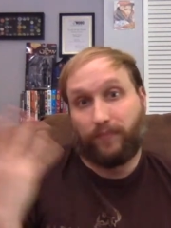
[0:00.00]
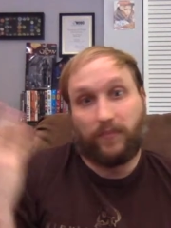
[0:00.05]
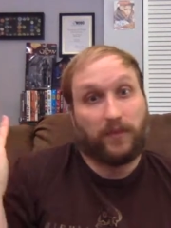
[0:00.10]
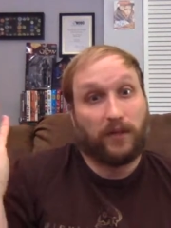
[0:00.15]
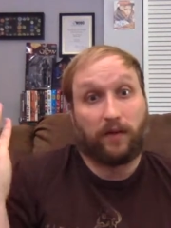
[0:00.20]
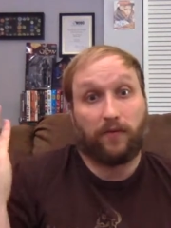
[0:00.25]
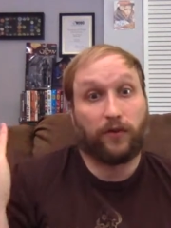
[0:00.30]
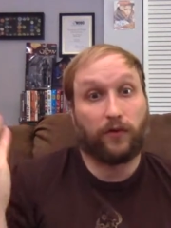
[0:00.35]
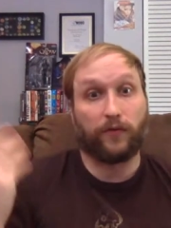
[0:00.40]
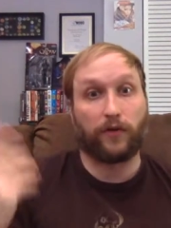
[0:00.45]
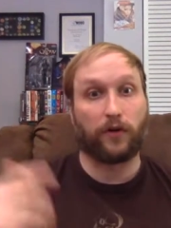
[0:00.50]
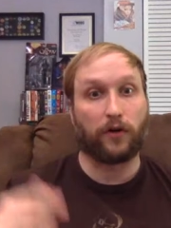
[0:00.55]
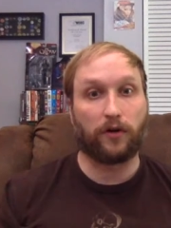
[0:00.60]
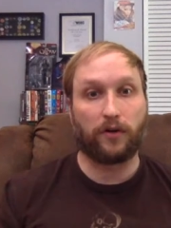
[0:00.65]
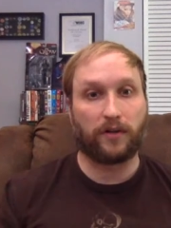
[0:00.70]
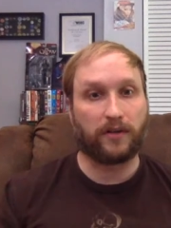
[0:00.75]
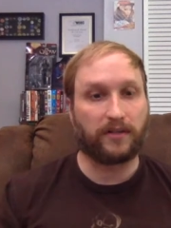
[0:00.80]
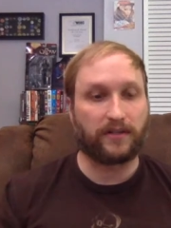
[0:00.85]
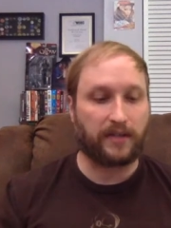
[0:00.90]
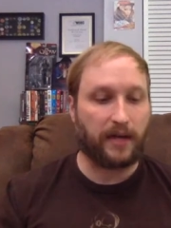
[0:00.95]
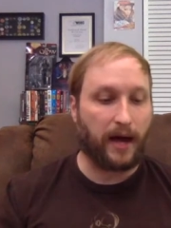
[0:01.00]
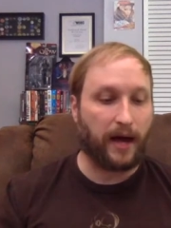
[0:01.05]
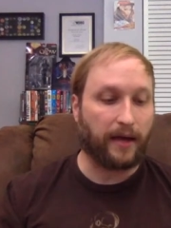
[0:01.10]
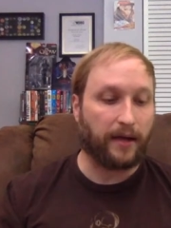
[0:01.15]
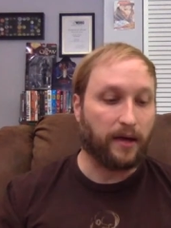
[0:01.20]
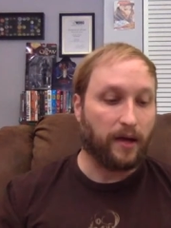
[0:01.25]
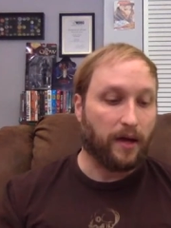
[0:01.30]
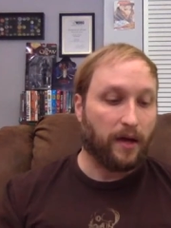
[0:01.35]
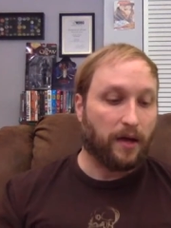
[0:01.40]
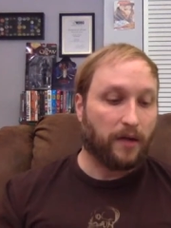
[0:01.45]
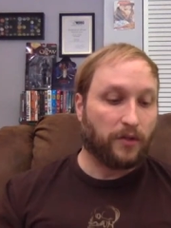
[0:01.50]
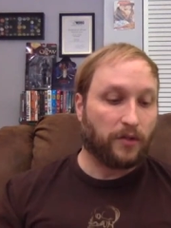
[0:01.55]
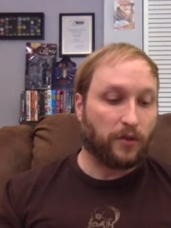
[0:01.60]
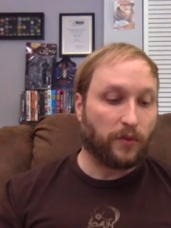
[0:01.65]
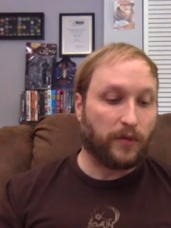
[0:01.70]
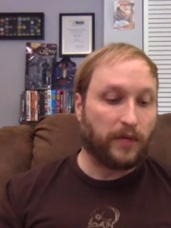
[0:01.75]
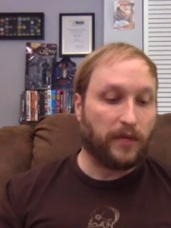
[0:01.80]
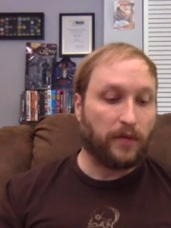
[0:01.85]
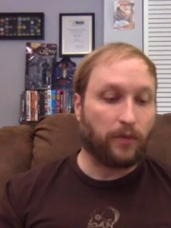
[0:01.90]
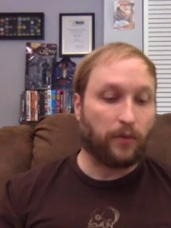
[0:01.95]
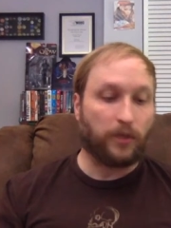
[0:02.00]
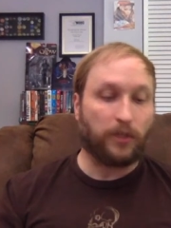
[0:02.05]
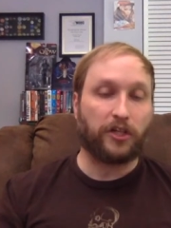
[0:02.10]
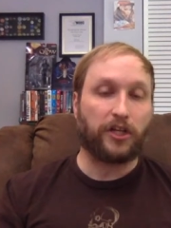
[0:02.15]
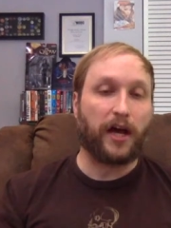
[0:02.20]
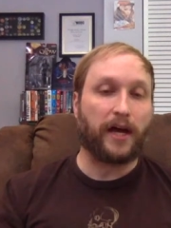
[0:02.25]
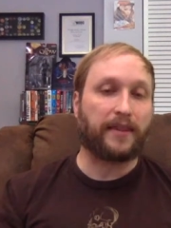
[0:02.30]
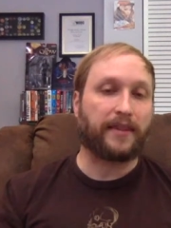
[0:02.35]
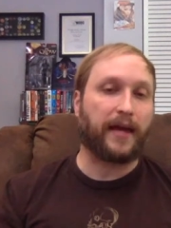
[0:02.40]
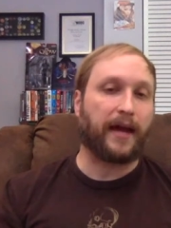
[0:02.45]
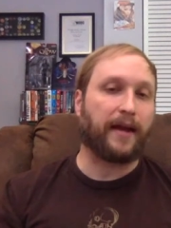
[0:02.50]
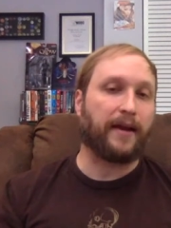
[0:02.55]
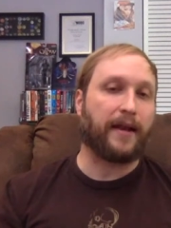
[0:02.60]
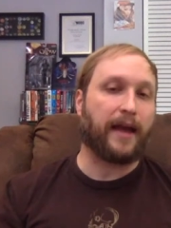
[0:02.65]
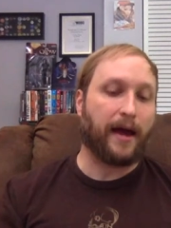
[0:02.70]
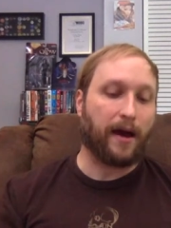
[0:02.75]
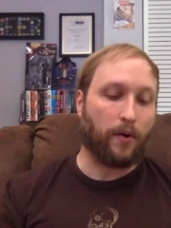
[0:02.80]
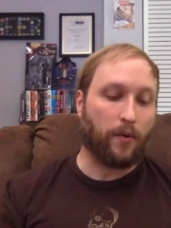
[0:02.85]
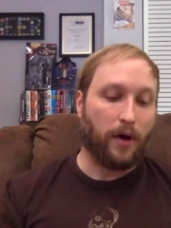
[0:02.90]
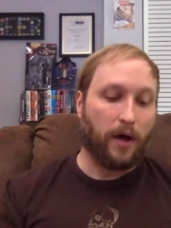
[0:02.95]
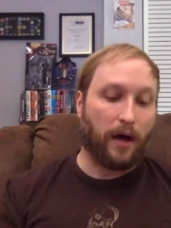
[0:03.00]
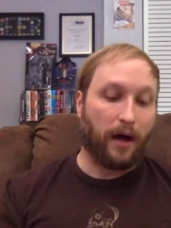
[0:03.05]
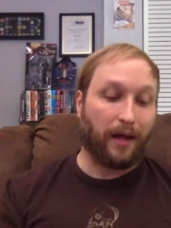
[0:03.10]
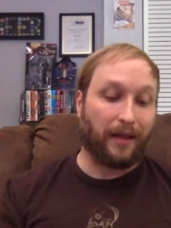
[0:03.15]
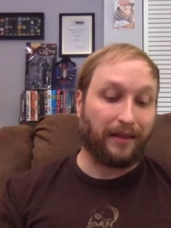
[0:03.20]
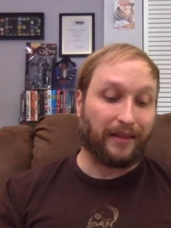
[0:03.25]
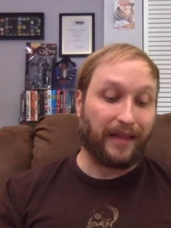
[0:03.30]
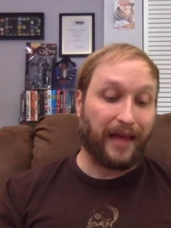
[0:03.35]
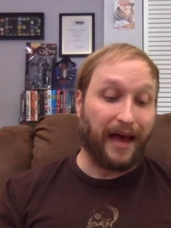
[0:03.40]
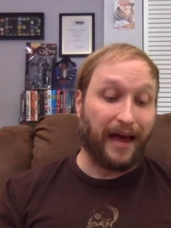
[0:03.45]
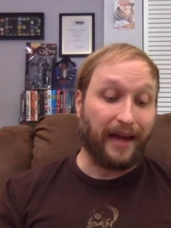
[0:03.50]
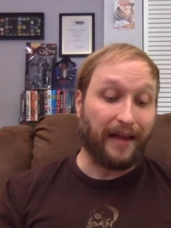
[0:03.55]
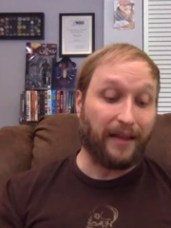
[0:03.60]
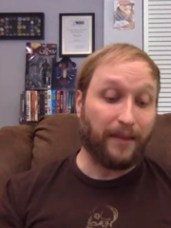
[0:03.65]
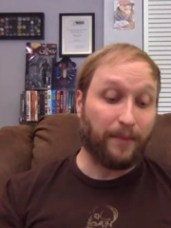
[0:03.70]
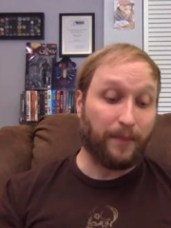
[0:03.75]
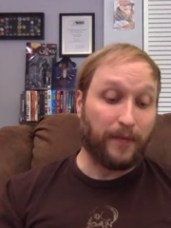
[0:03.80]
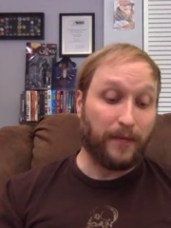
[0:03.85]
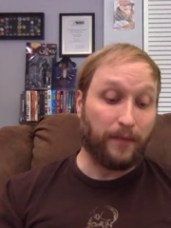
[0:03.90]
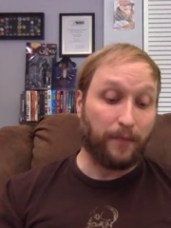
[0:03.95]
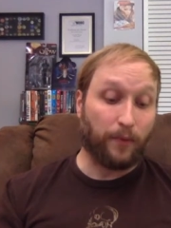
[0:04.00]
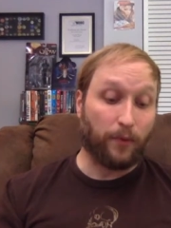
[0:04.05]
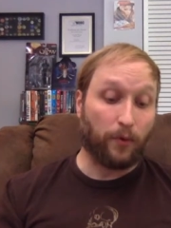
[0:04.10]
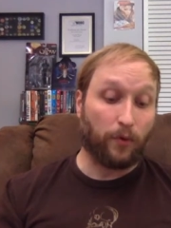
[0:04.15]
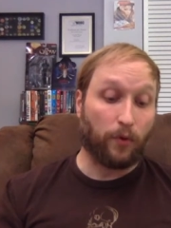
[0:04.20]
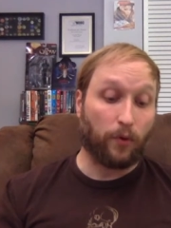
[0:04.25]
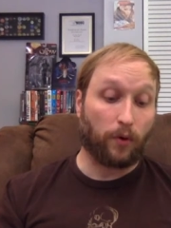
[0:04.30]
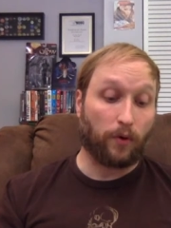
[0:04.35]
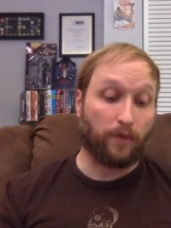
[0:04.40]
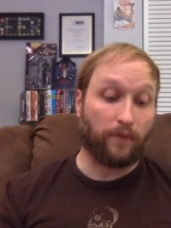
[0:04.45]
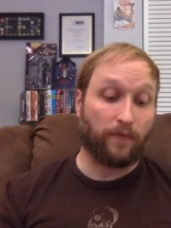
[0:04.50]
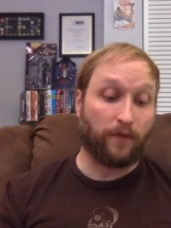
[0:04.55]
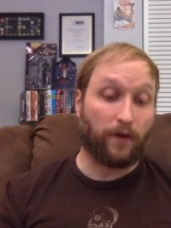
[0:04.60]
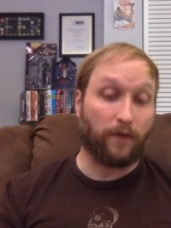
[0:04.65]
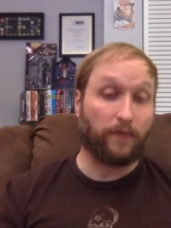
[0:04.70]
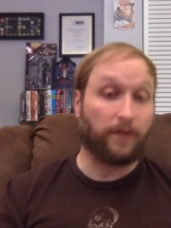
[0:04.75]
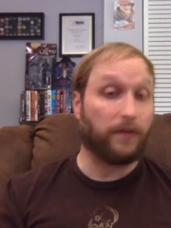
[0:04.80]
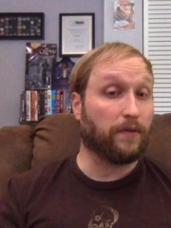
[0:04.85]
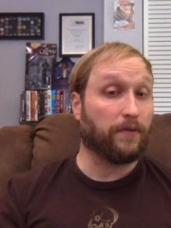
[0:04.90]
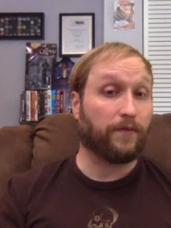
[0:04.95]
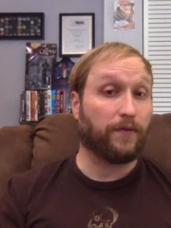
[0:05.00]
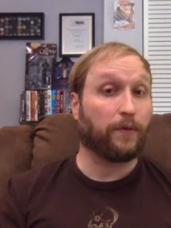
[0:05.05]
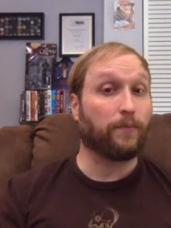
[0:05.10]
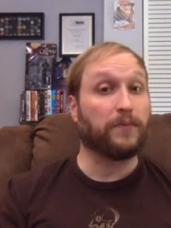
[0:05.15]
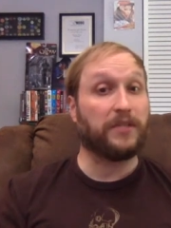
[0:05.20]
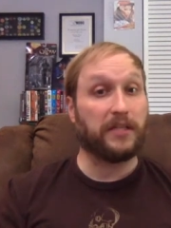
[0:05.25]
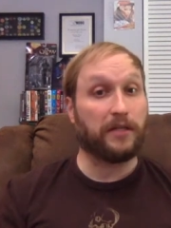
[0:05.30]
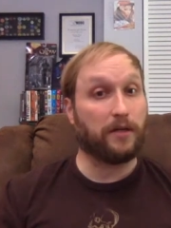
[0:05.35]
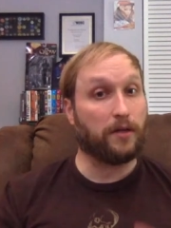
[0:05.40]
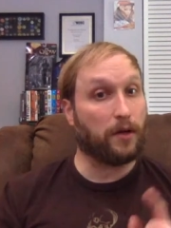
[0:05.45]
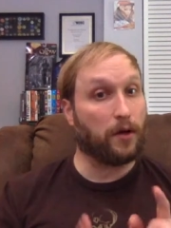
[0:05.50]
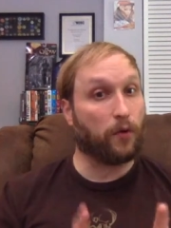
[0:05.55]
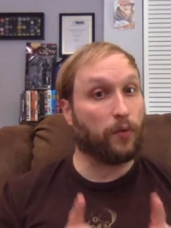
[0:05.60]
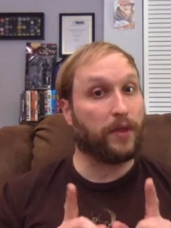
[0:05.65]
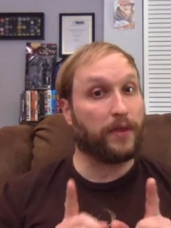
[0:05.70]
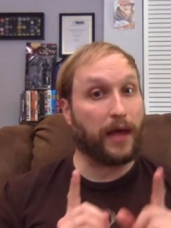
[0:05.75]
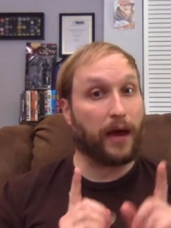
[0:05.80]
Never even heard of this guy. So he reshot that. Now, a lot of the people who were involved in the film didn't know that